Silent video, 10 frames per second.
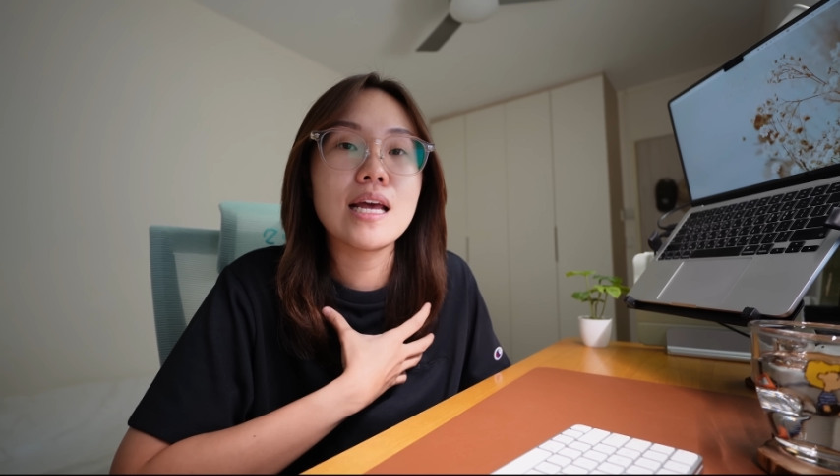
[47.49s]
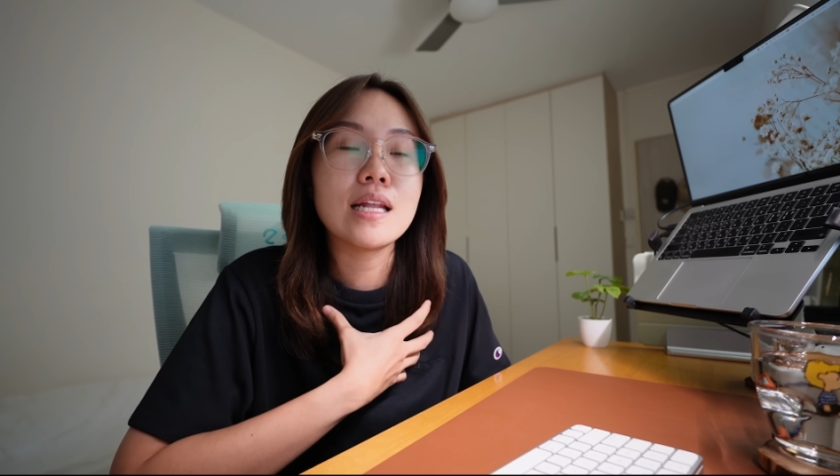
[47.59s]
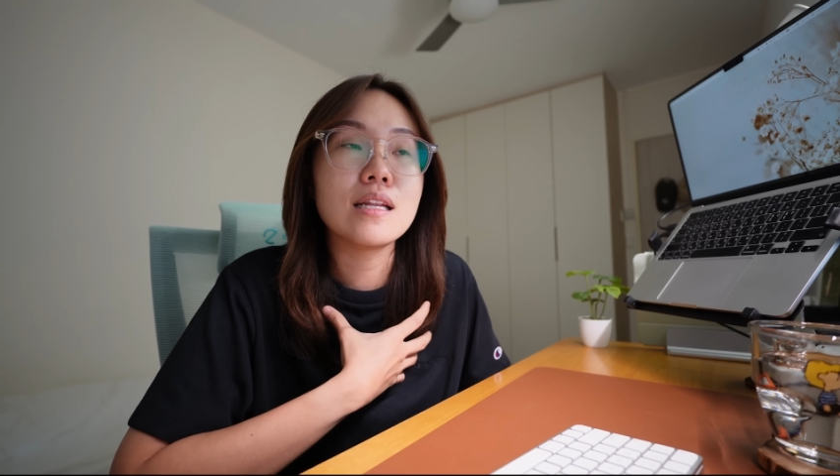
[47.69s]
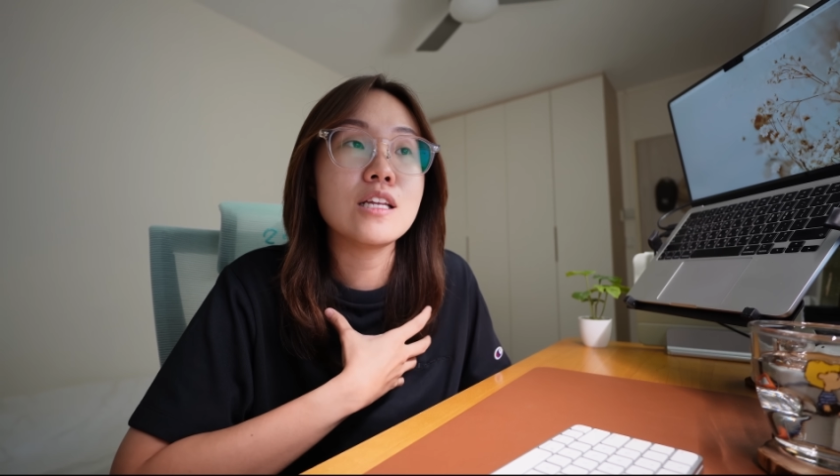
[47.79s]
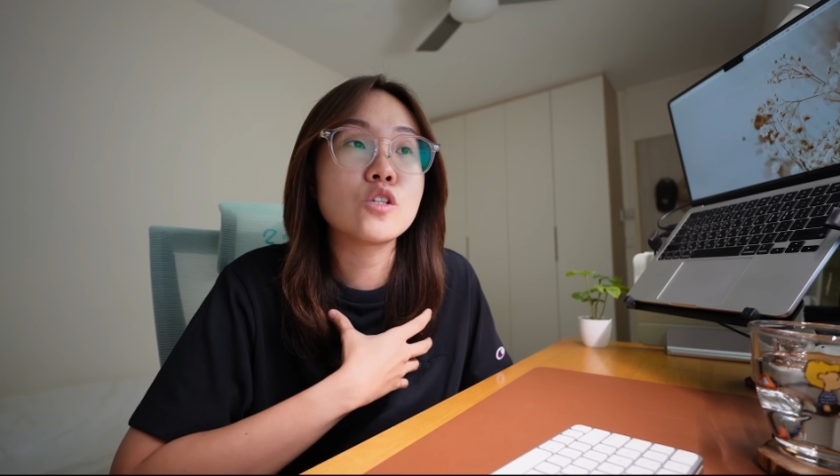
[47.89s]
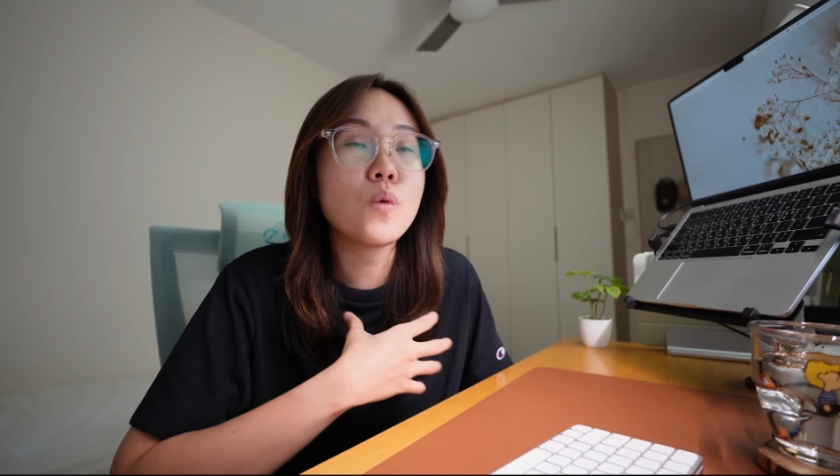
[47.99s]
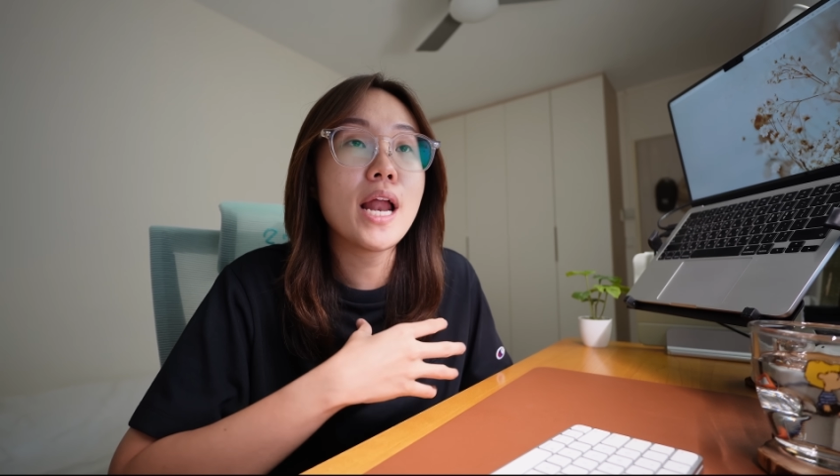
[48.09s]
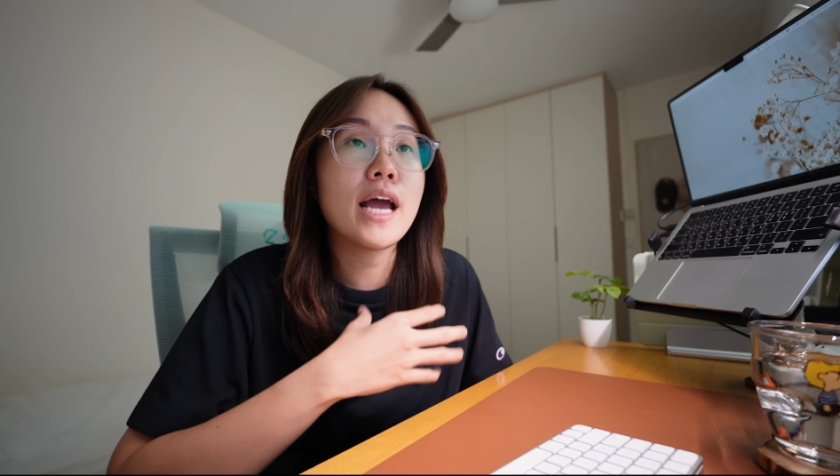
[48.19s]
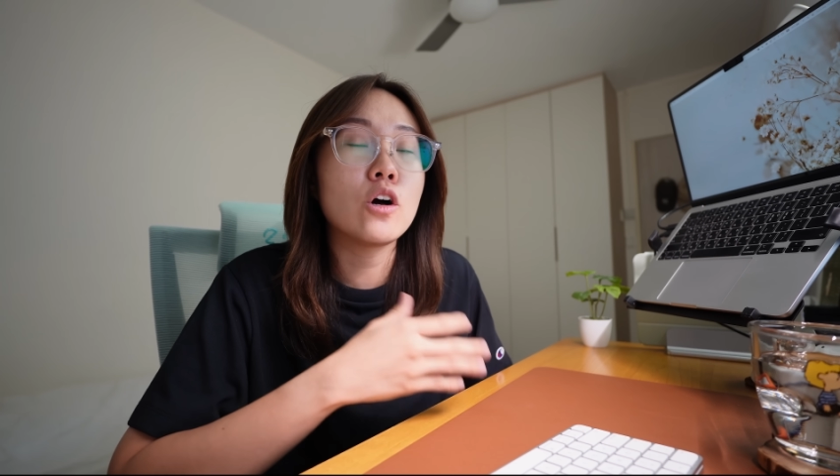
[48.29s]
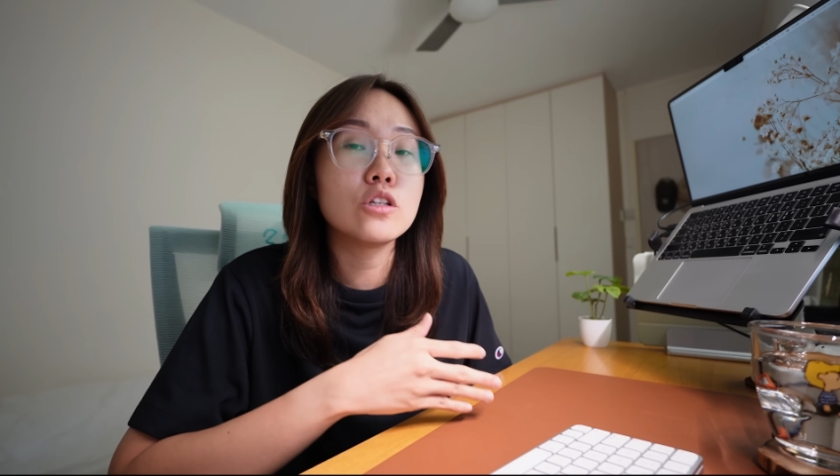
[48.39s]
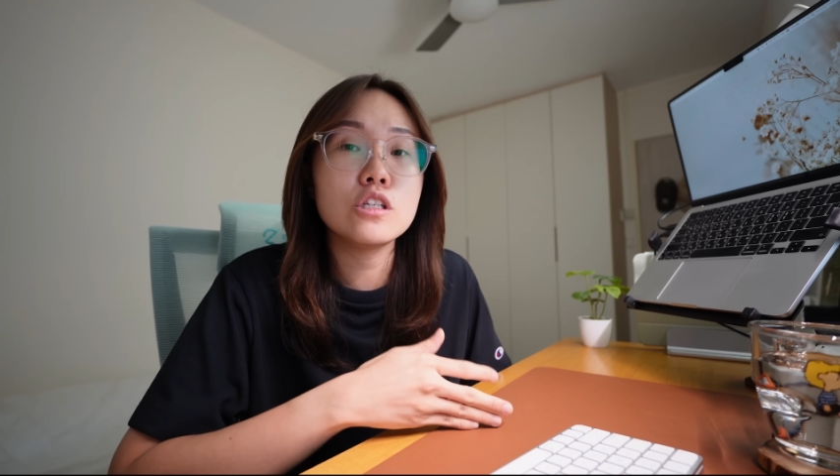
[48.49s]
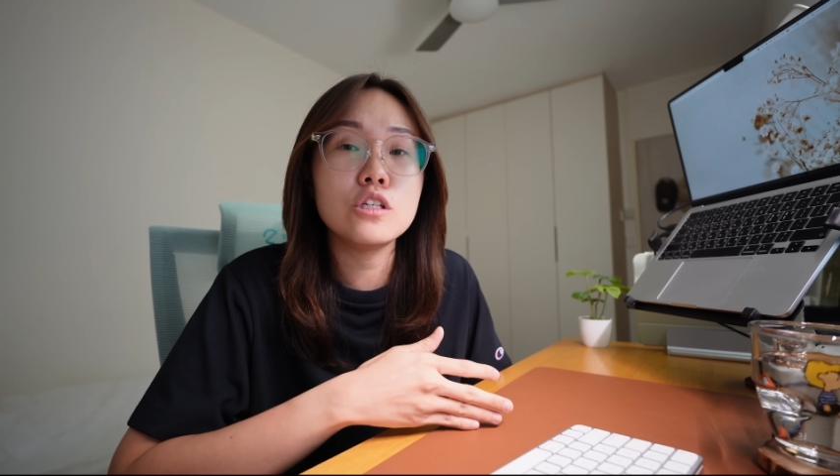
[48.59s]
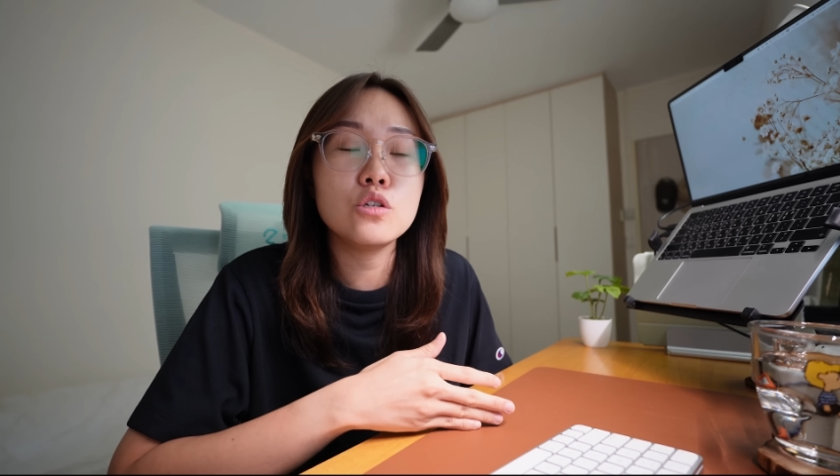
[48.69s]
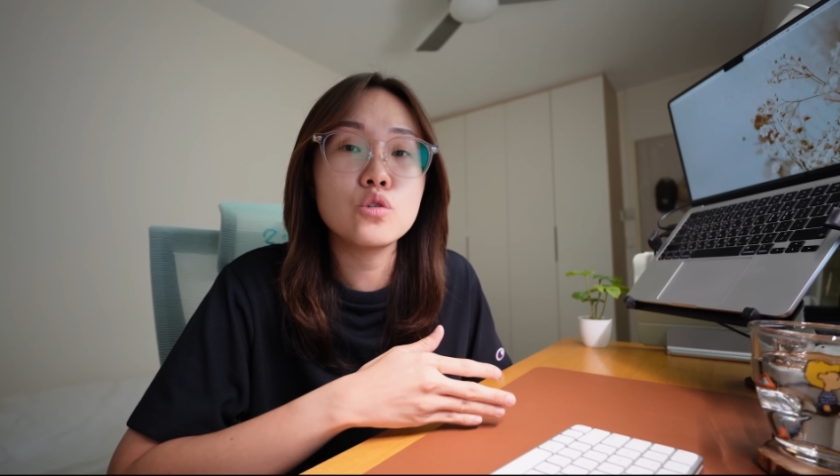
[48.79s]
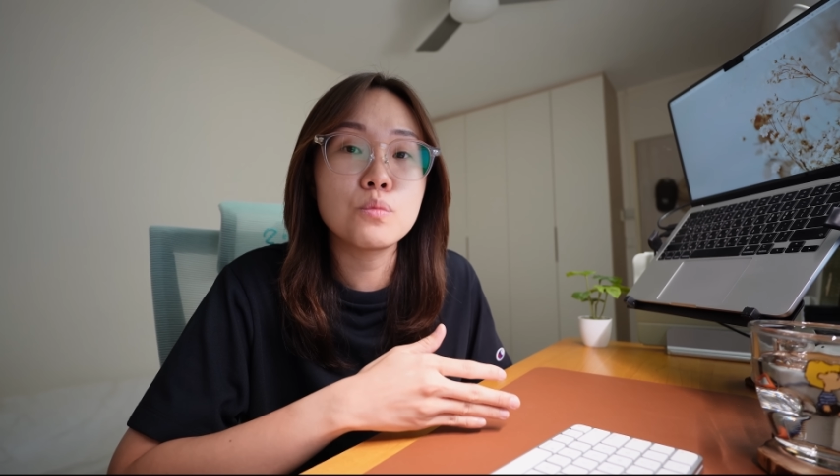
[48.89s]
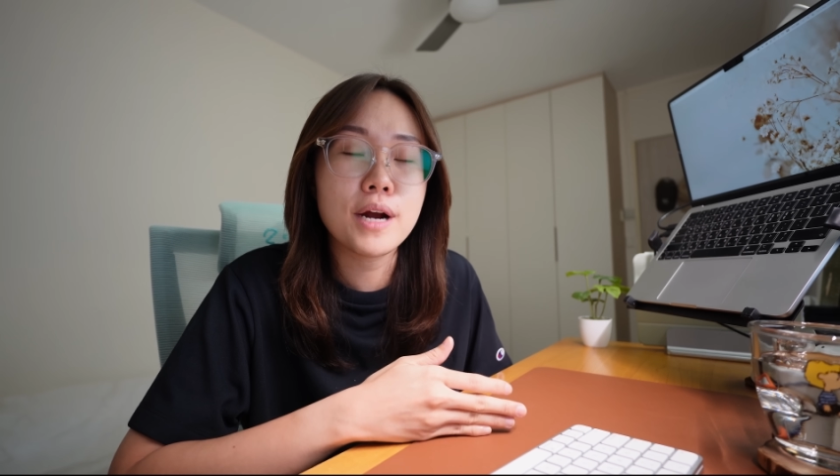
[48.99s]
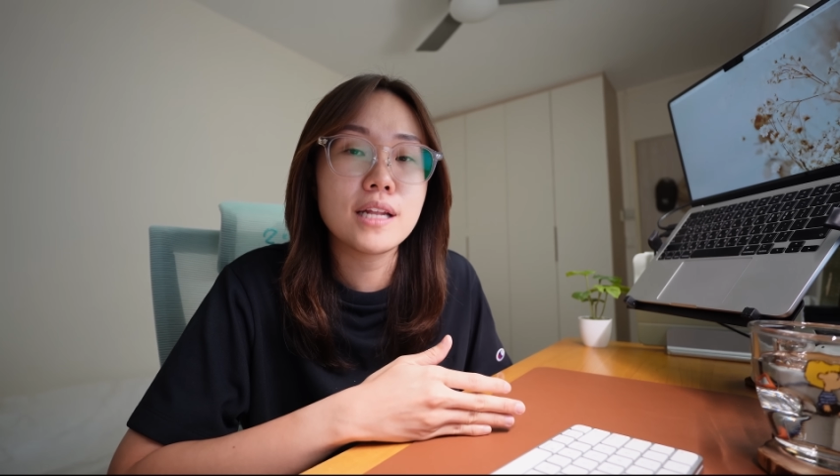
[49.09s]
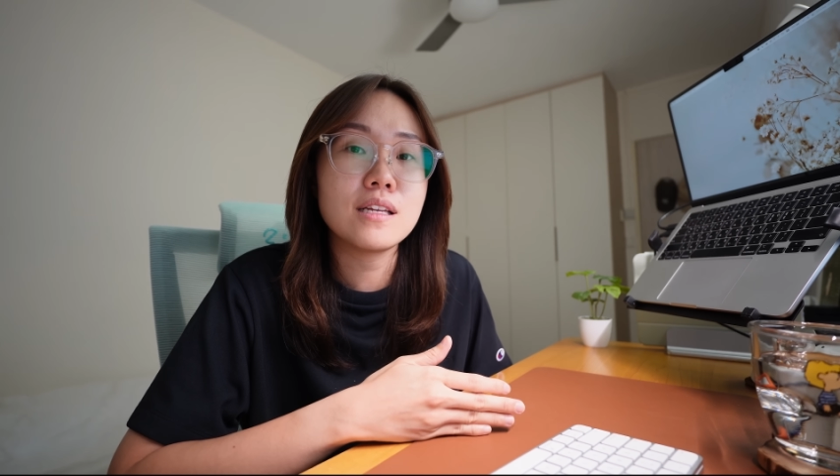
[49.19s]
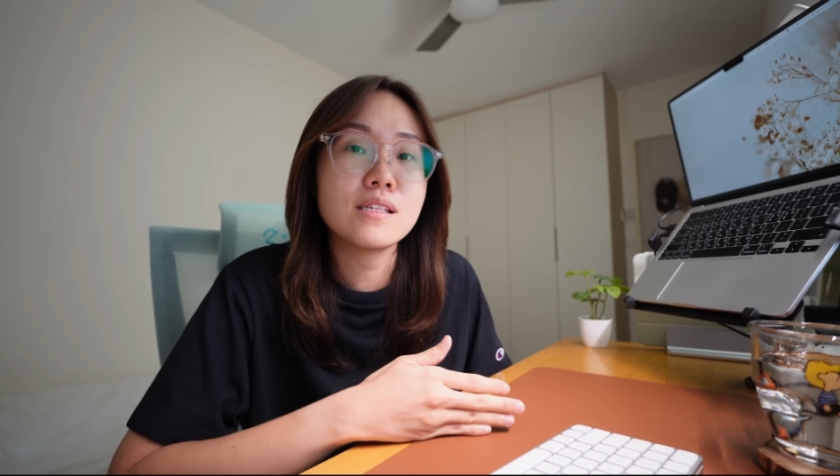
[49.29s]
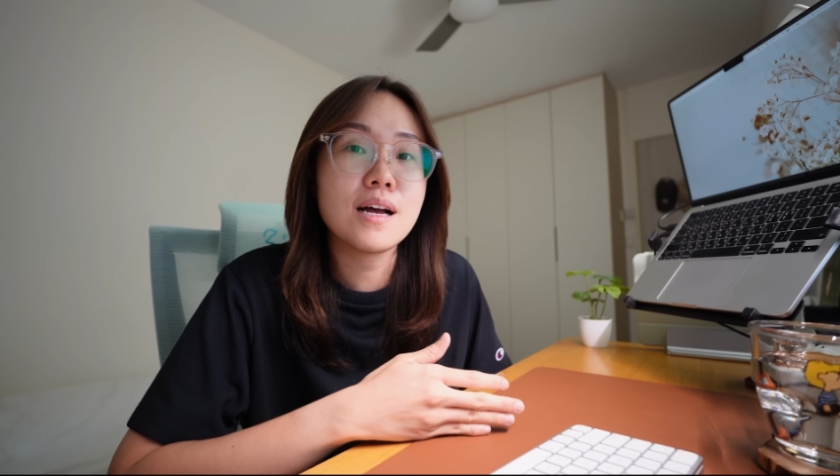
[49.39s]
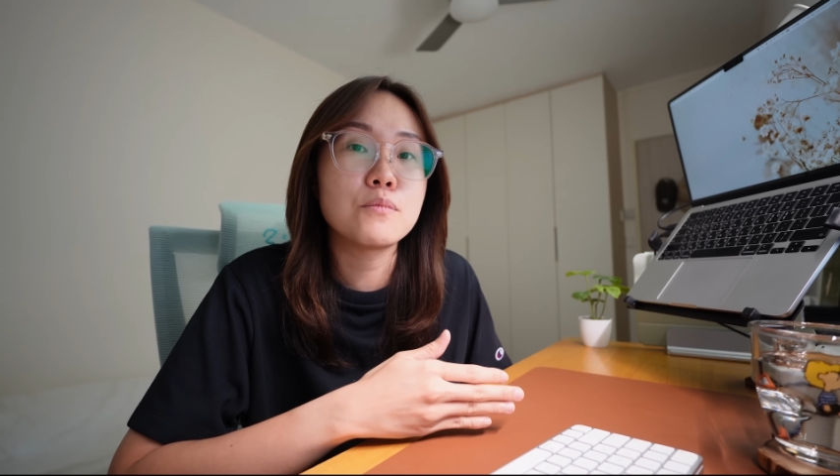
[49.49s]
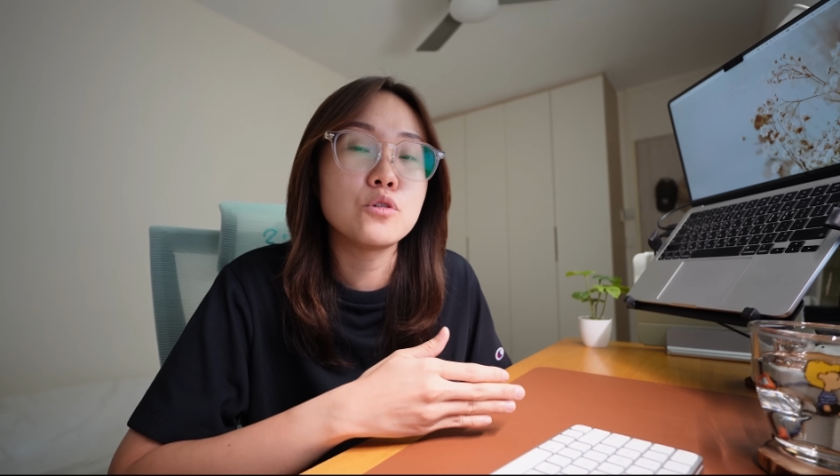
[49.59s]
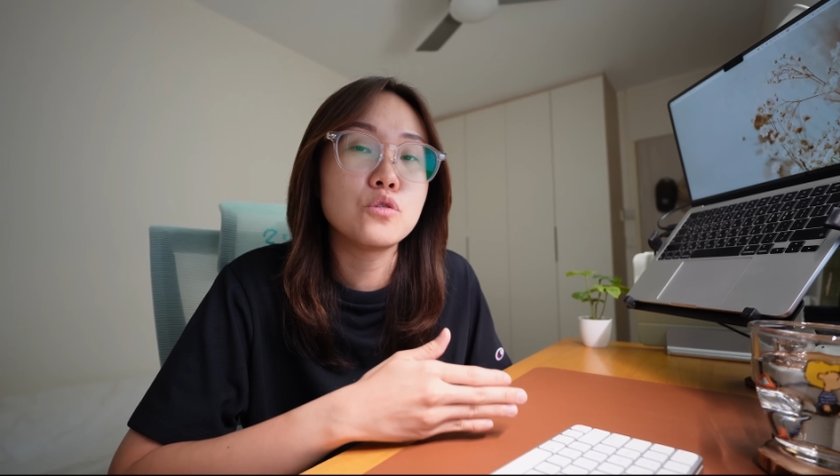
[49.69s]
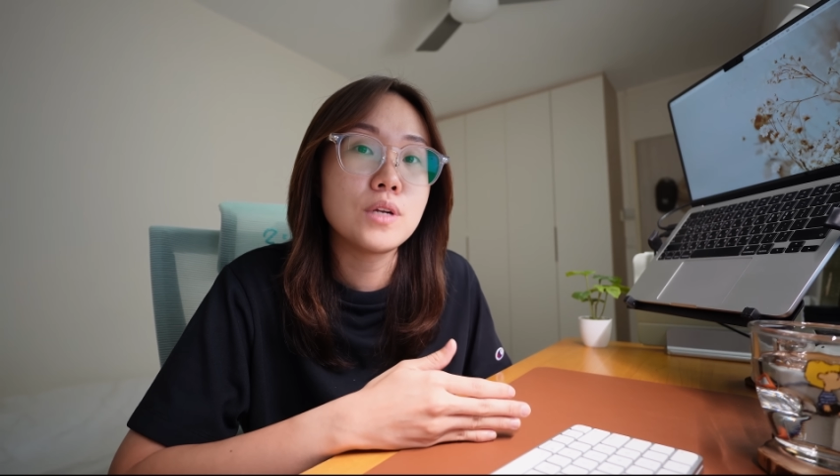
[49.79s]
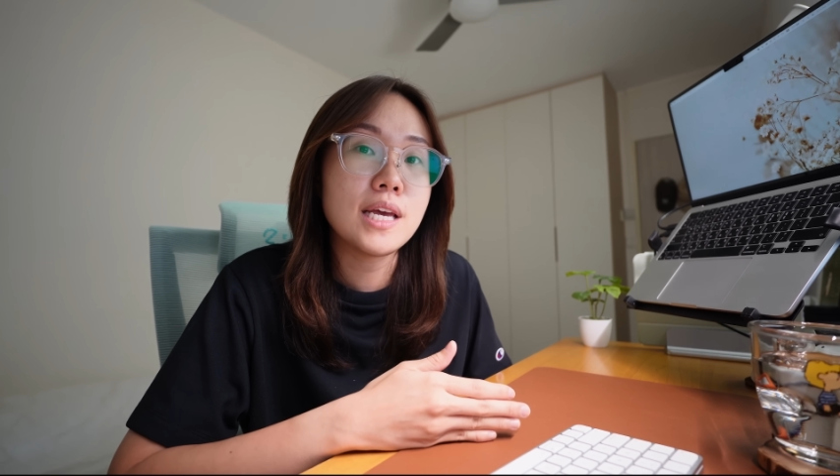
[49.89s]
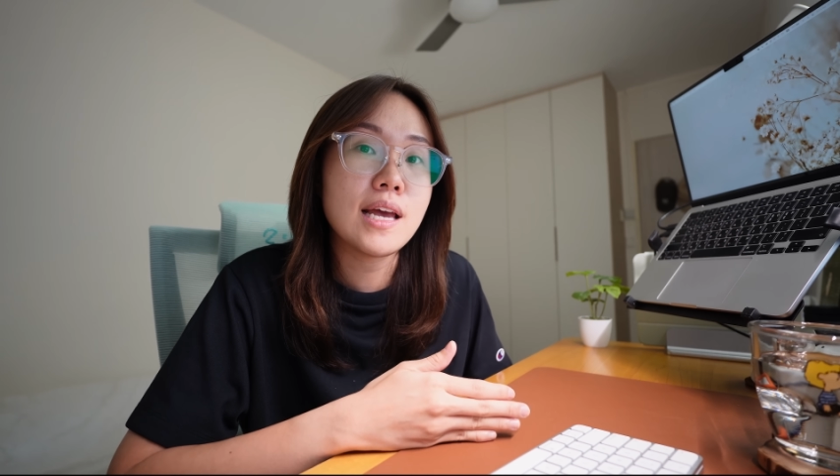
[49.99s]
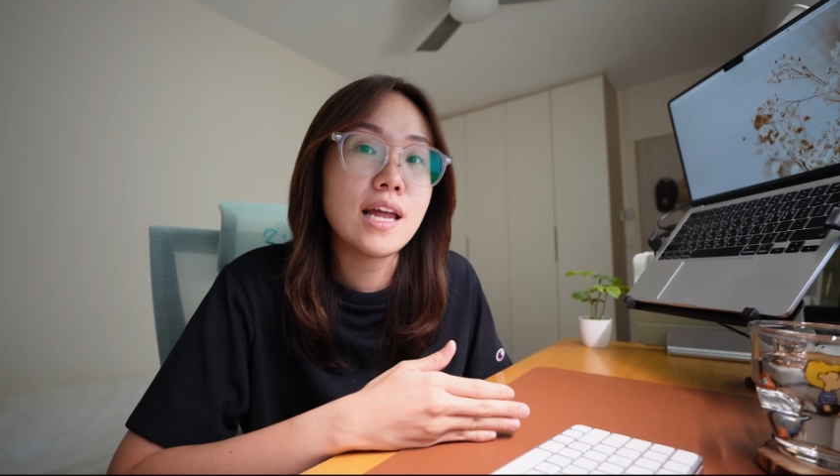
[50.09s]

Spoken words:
and it's what I continue to practice up to today,